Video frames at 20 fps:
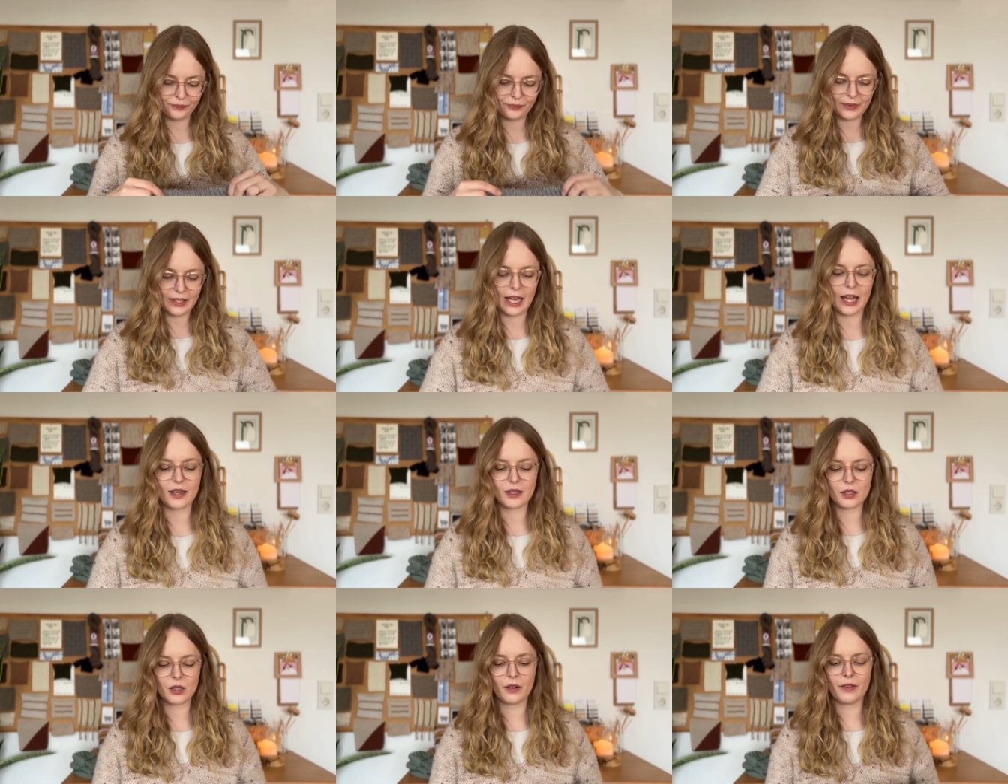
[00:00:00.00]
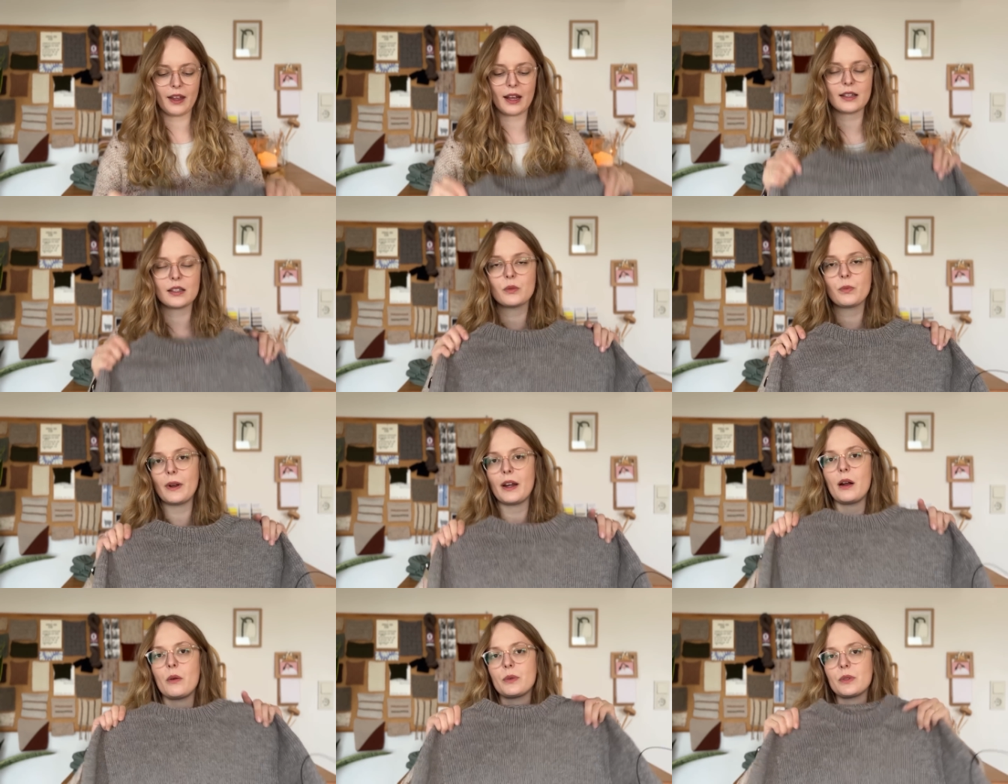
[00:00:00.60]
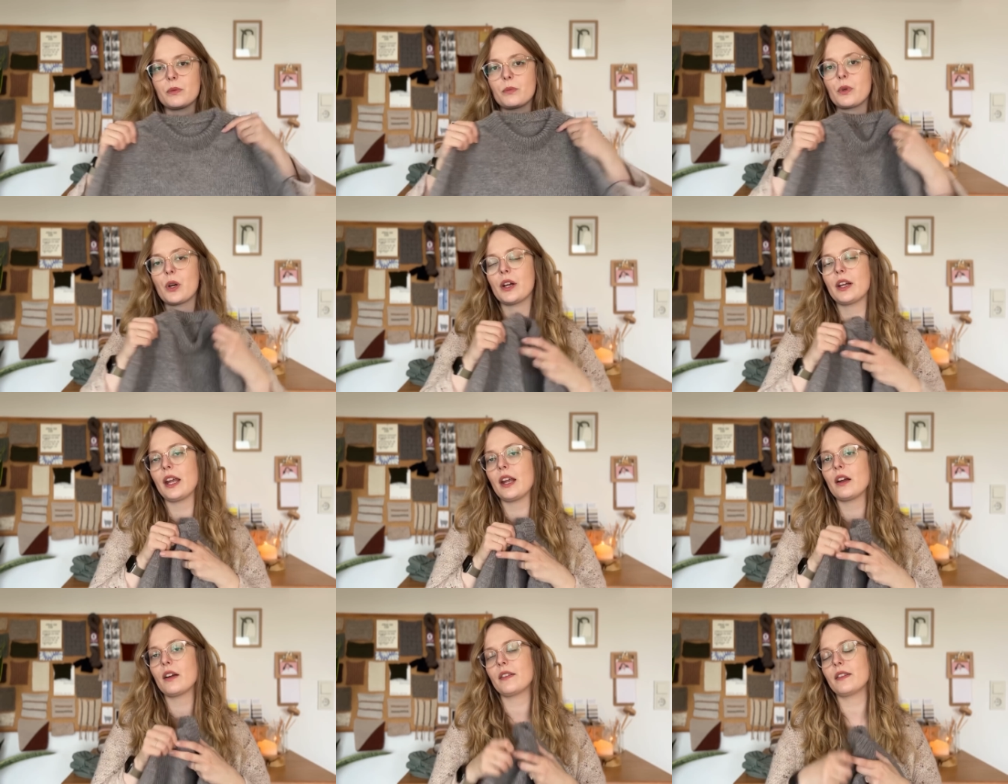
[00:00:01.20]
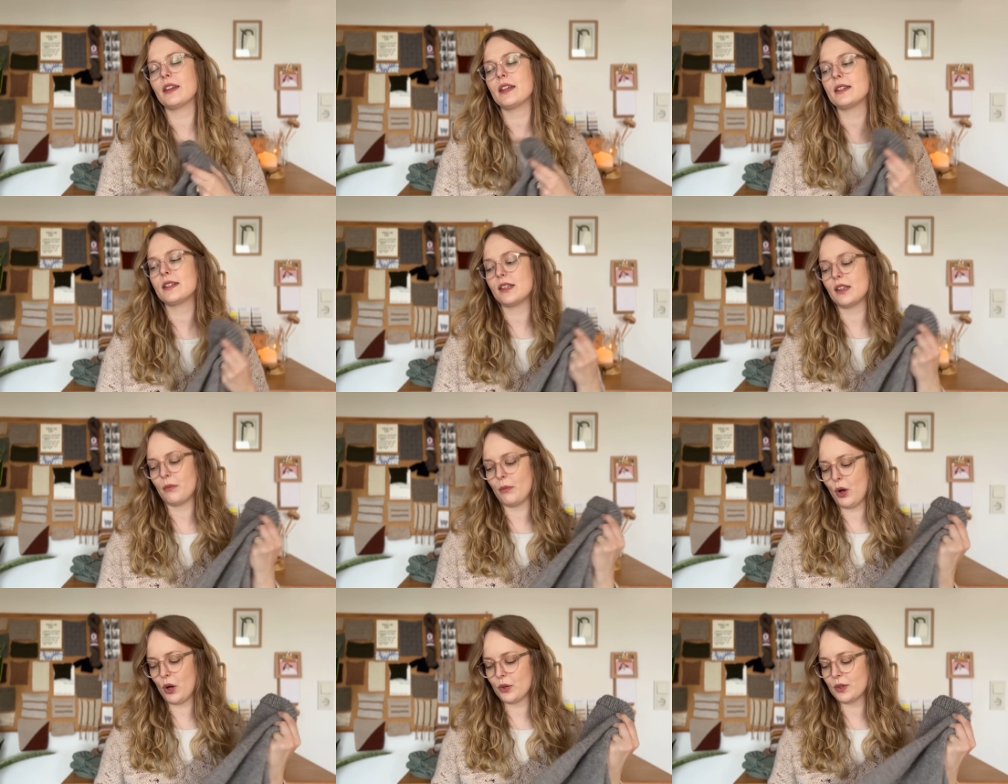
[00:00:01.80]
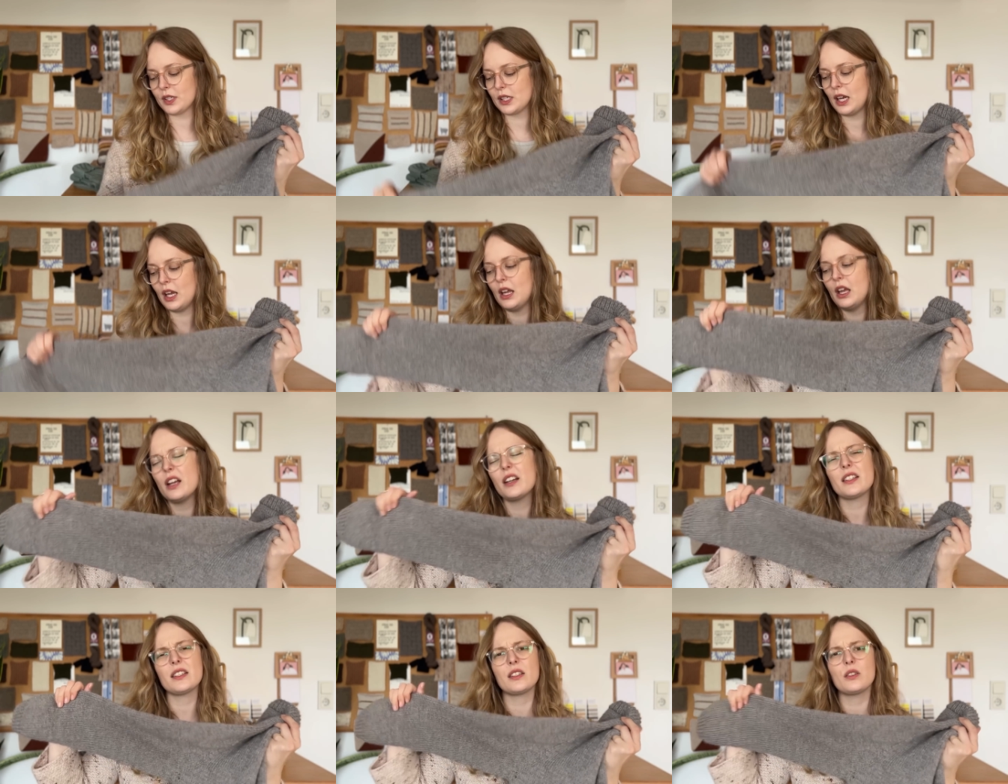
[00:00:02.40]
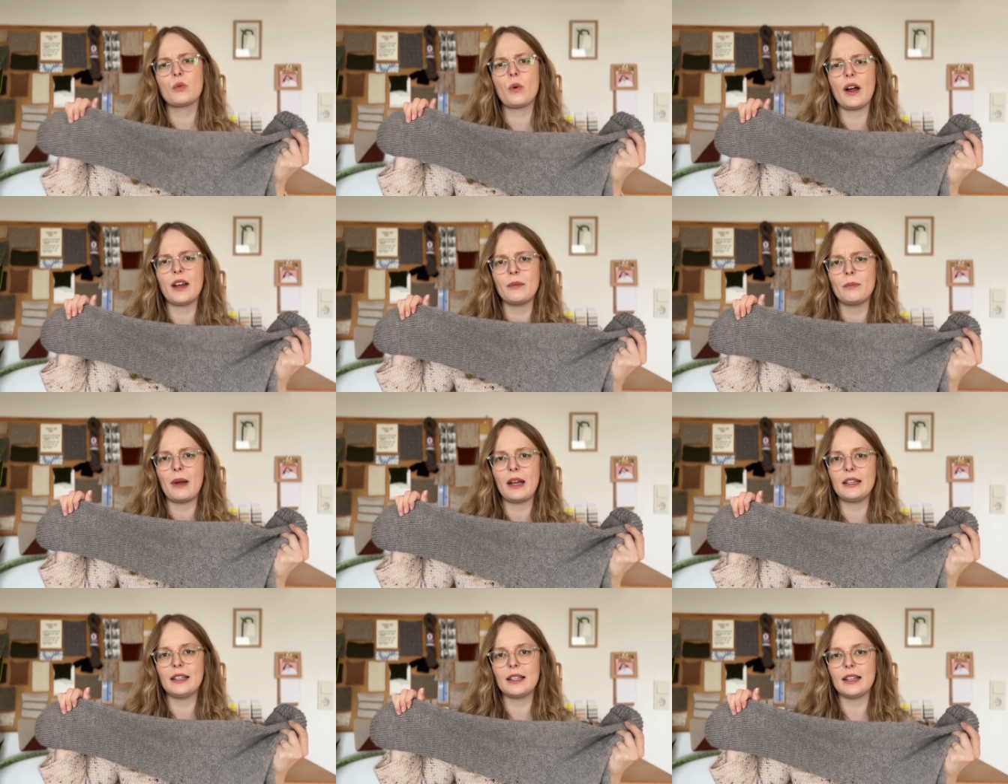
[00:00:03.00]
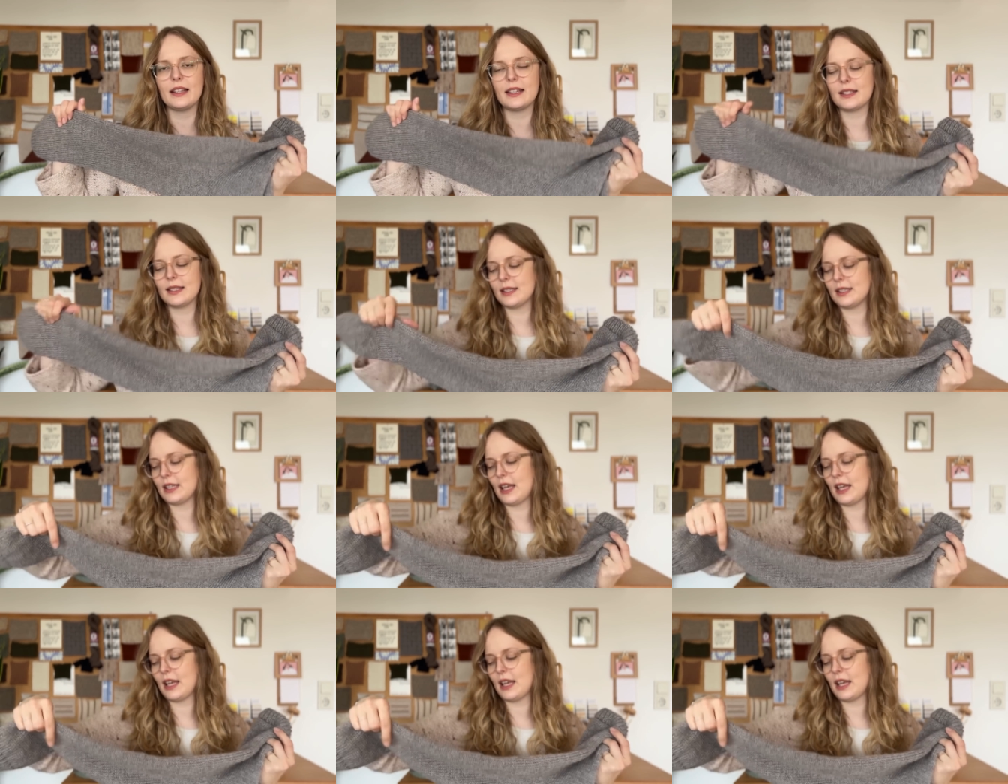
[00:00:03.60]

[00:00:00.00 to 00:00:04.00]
yeah, so that's when I was working on this the most because it's quite mindless.